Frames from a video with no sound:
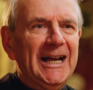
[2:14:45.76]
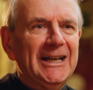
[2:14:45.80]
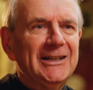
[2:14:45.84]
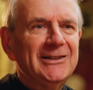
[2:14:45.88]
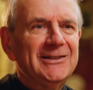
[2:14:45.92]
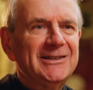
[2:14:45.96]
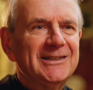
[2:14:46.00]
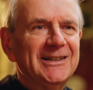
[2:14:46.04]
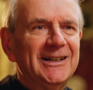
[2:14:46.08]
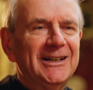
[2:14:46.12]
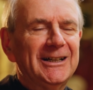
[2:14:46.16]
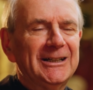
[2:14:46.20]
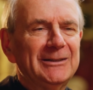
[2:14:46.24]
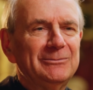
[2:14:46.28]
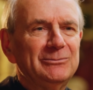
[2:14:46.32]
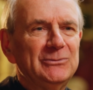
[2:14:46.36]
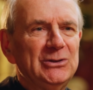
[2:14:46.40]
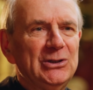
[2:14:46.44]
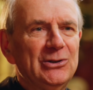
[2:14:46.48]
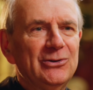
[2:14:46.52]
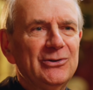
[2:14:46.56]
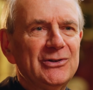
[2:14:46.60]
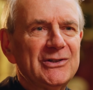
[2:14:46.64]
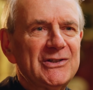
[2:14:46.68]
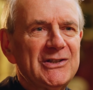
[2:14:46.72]
and
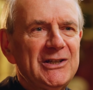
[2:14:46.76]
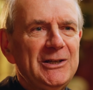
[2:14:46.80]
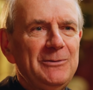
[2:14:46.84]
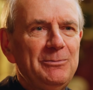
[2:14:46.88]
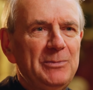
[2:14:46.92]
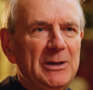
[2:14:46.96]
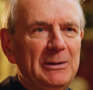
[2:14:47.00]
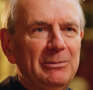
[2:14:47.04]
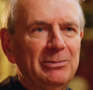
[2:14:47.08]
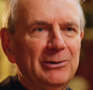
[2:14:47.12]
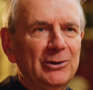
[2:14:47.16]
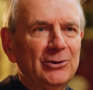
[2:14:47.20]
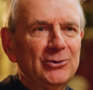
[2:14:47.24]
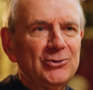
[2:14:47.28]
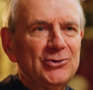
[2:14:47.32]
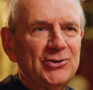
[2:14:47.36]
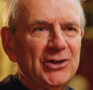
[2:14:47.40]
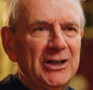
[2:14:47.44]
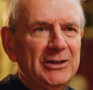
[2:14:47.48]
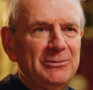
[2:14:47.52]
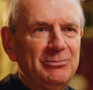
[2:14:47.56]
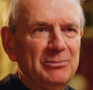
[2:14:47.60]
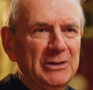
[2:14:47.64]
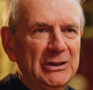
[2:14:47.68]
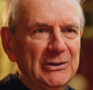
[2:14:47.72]
you can see people on
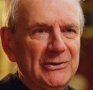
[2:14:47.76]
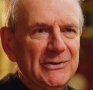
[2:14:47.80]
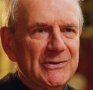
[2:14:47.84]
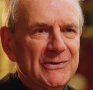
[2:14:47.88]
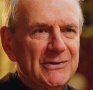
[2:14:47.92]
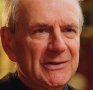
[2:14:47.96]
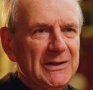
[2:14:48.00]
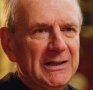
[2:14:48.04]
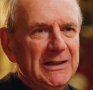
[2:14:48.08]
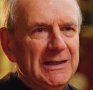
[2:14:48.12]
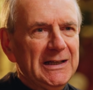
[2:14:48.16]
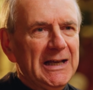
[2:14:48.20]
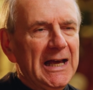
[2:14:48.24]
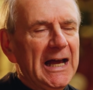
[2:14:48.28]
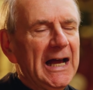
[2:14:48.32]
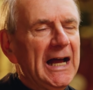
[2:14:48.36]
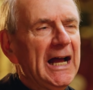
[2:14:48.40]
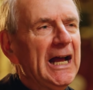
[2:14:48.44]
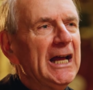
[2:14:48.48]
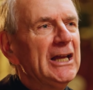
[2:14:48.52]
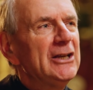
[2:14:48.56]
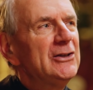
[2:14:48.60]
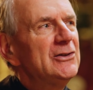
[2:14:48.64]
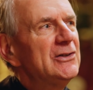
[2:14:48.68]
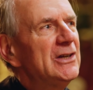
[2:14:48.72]
treadmills.
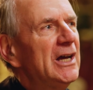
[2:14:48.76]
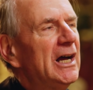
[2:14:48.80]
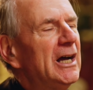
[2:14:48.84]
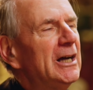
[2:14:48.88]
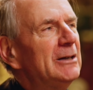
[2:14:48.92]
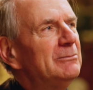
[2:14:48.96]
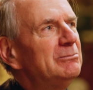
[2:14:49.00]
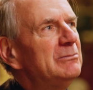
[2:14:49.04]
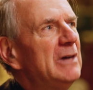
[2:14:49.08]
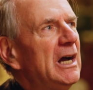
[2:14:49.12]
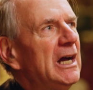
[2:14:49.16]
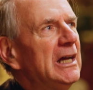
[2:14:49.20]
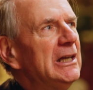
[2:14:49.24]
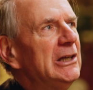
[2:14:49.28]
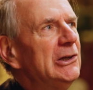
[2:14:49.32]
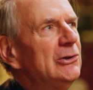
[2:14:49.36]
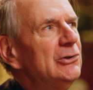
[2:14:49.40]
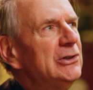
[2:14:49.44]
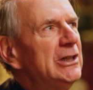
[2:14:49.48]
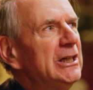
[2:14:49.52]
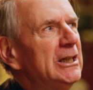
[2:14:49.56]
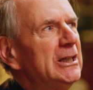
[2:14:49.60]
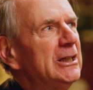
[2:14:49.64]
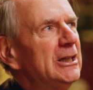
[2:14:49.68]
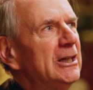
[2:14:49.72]
And I
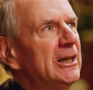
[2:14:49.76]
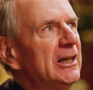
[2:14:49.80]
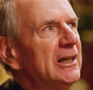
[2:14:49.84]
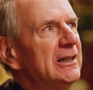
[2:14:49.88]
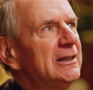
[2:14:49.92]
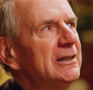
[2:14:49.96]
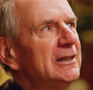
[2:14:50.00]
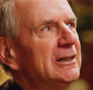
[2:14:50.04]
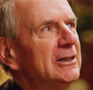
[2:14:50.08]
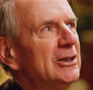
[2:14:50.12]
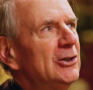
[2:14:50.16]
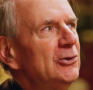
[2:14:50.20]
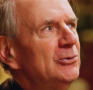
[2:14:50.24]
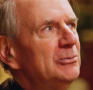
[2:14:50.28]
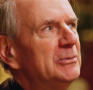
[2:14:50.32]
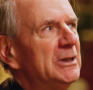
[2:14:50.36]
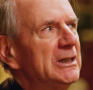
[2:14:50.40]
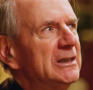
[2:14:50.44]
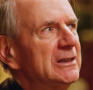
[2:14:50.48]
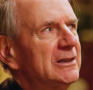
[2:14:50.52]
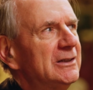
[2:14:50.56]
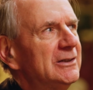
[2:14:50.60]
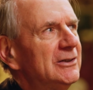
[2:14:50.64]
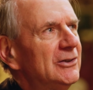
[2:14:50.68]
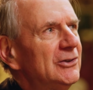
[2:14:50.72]
look in and I think, oh
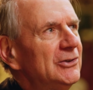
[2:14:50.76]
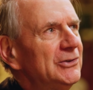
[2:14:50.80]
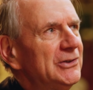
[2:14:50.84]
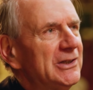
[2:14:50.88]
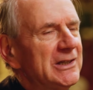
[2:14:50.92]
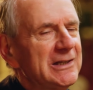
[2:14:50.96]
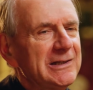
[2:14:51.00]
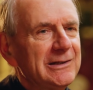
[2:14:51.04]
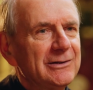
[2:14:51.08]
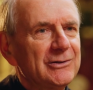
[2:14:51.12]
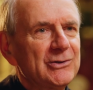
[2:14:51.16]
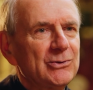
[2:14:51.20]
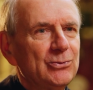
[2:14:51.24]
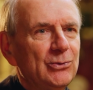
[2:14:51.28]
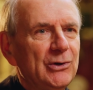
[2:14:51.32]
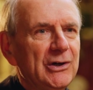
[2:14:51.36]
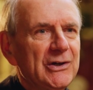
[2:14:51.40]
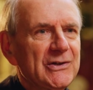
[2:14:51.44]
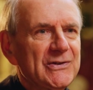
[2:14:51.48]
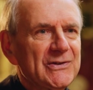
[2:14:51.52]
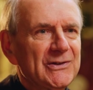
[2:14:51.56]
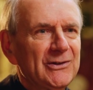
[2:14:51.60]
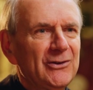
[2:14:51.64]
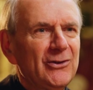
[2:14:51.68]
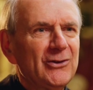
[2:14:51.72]
my God, this looks
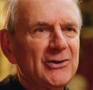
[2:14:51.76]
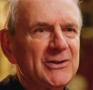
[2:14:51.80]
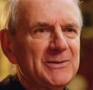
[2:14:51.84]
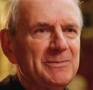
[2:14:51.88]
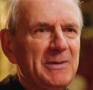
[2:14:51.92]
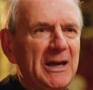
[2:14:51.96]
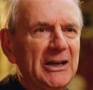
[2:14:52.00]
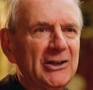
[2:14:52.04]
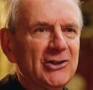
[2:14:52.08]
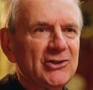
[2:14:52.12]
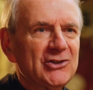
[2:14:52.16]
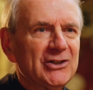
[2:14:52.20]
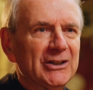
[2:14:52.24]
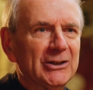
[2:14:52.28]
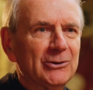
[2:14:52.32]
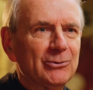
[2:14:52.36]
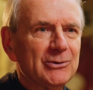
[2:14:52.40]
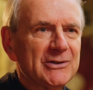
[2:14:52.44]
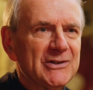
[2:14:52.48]
worse than the Spanish